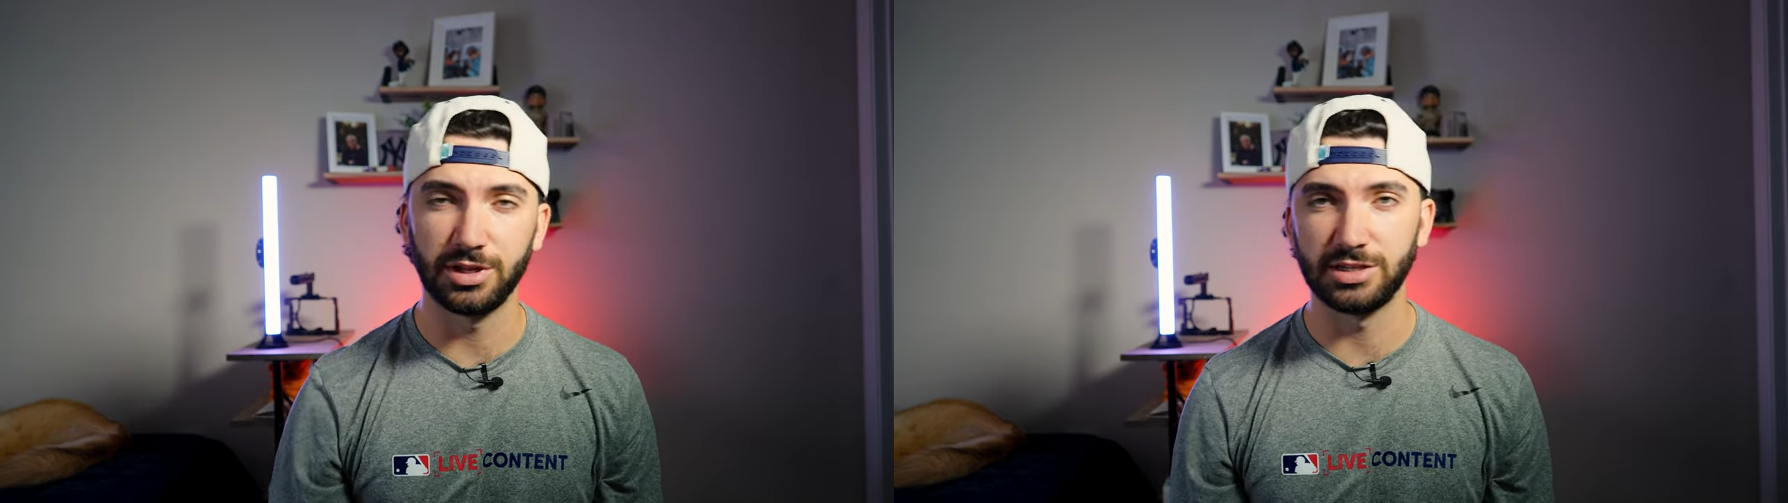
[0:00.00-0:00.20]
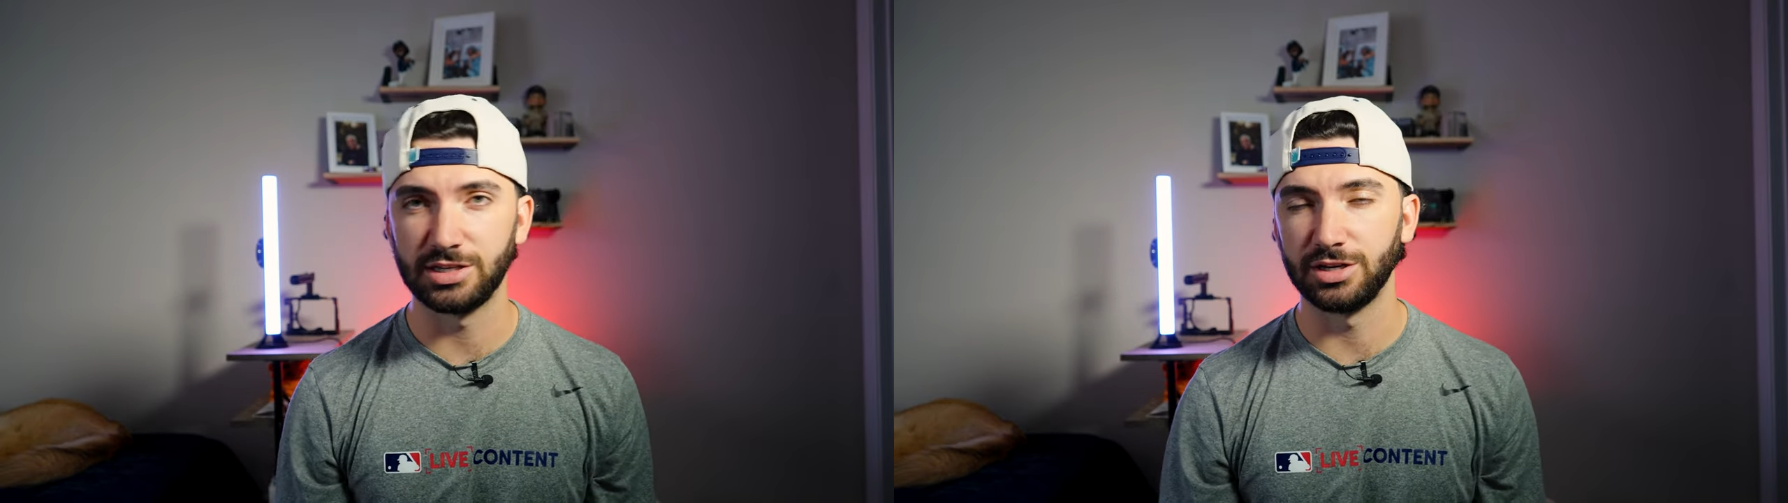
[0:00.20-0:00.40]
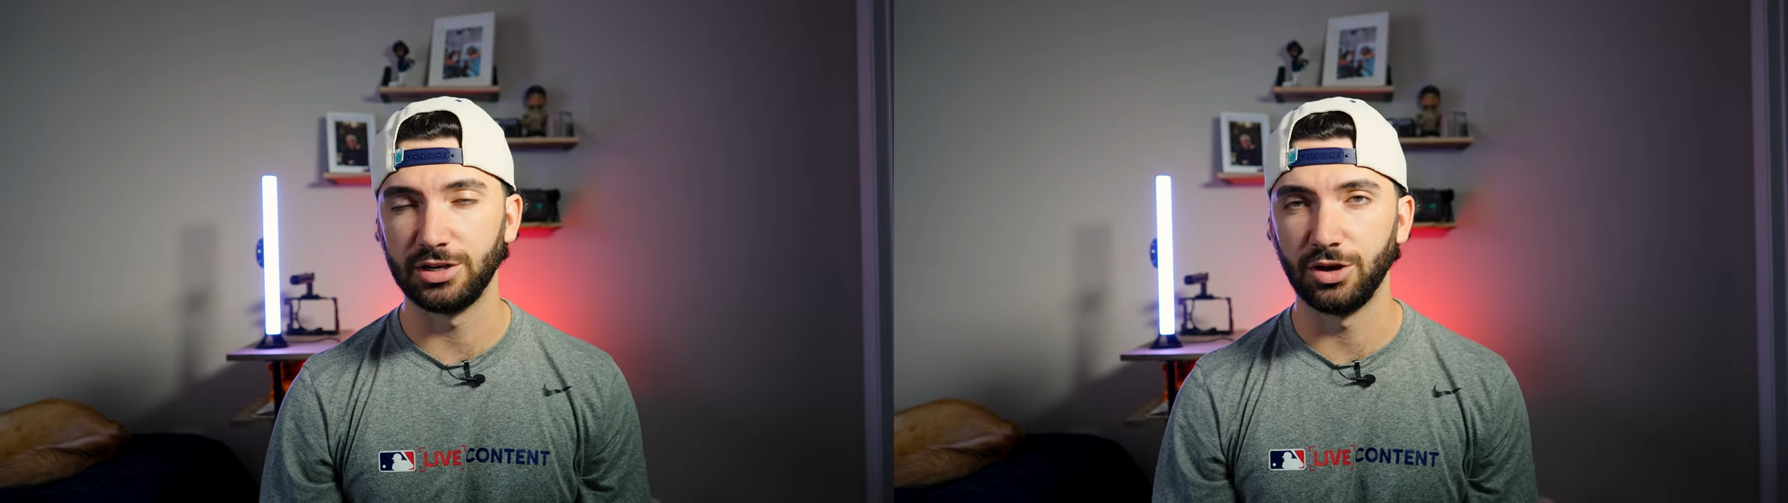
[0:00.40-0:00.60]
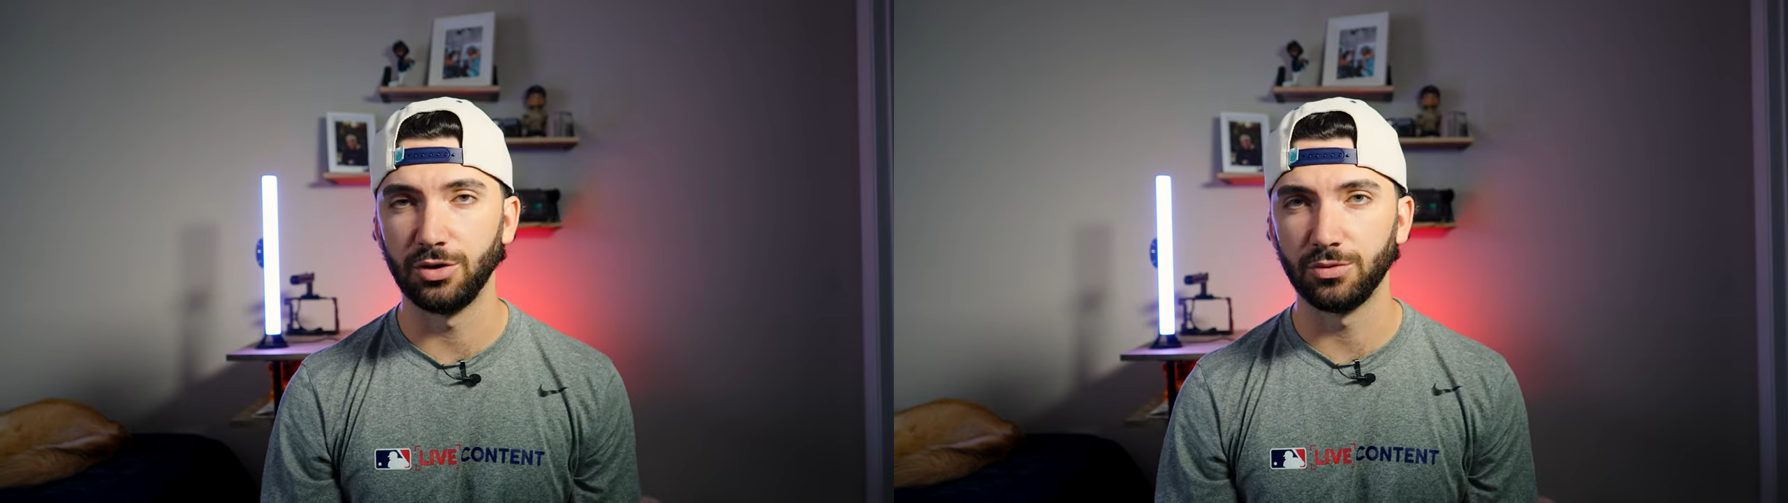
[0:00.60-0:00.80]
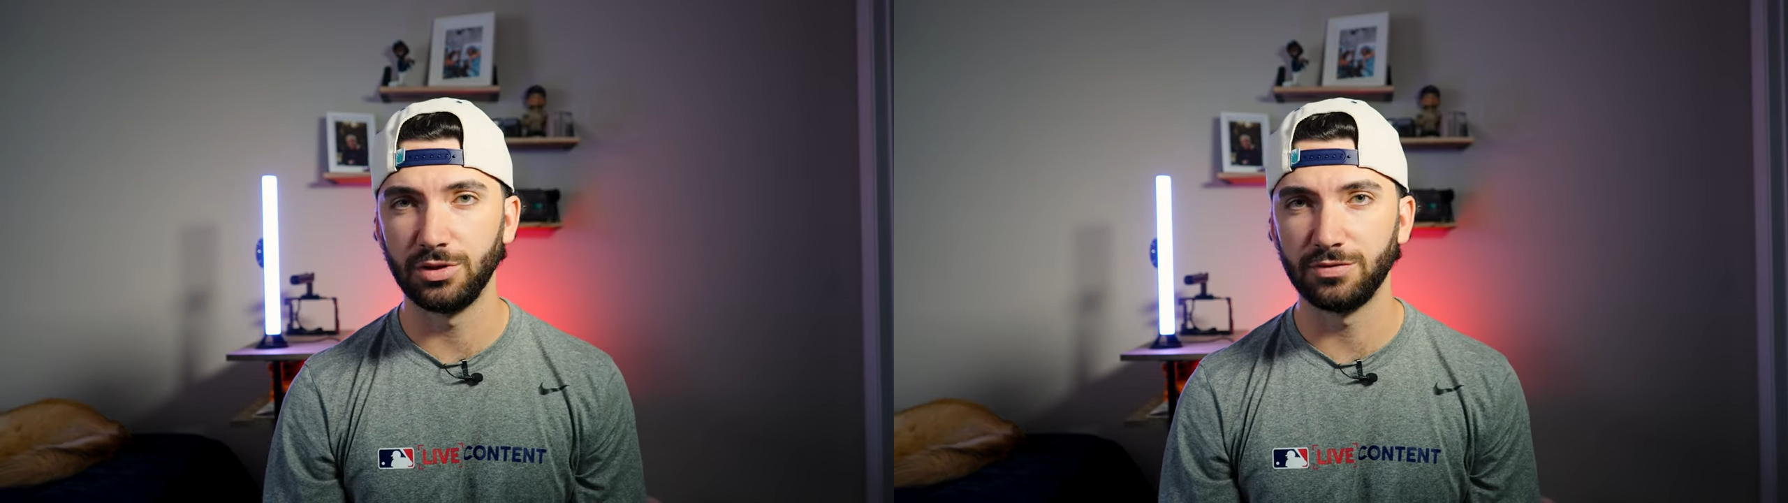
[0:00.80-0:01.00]
they tend to
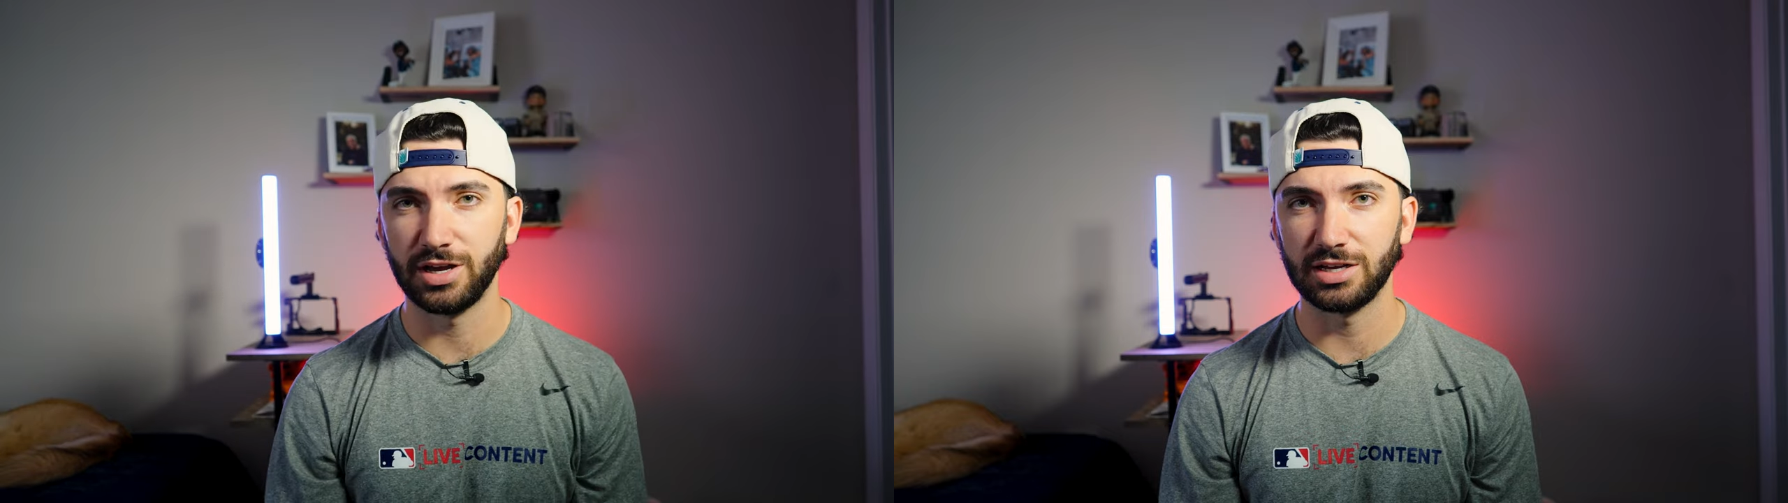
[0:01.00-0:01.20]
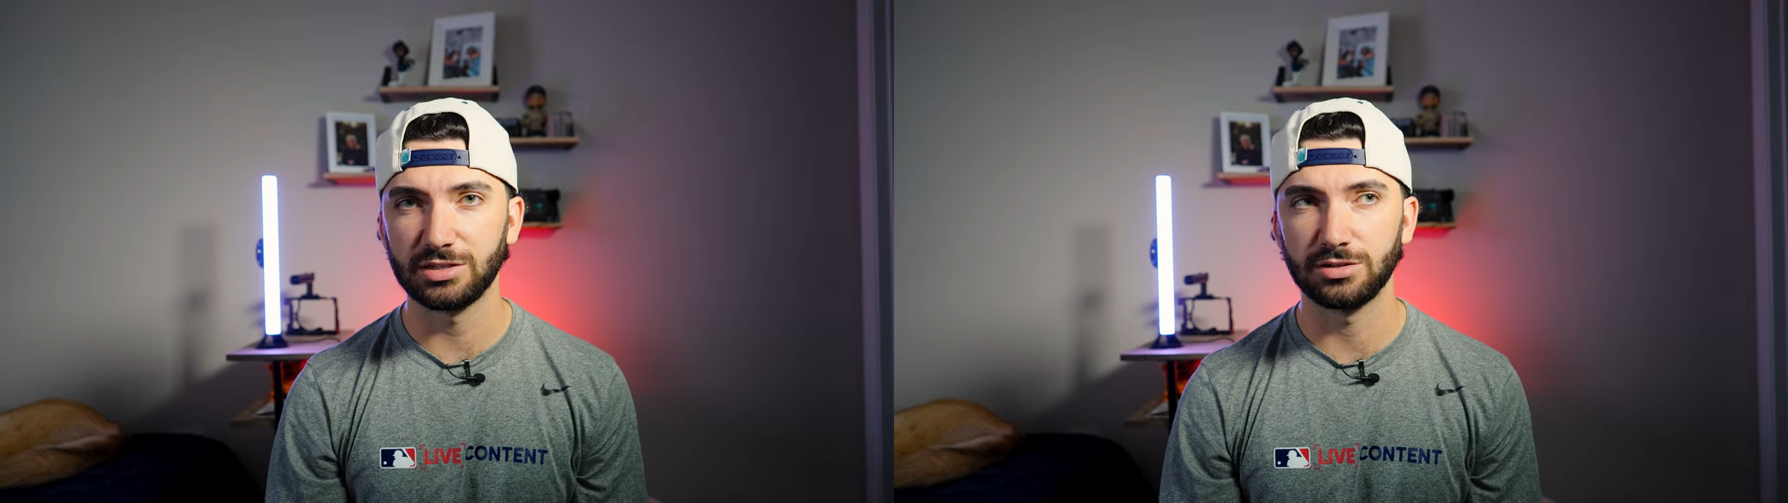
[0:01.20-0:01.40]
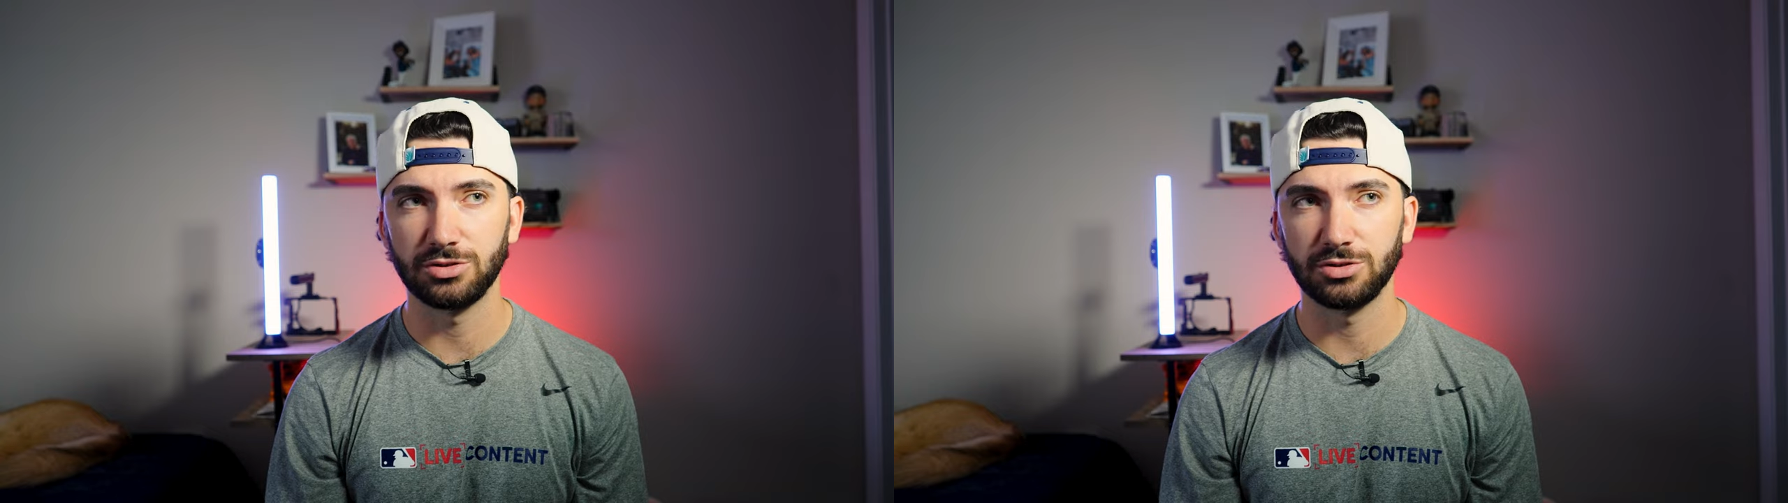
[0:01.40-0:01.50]
go really fast.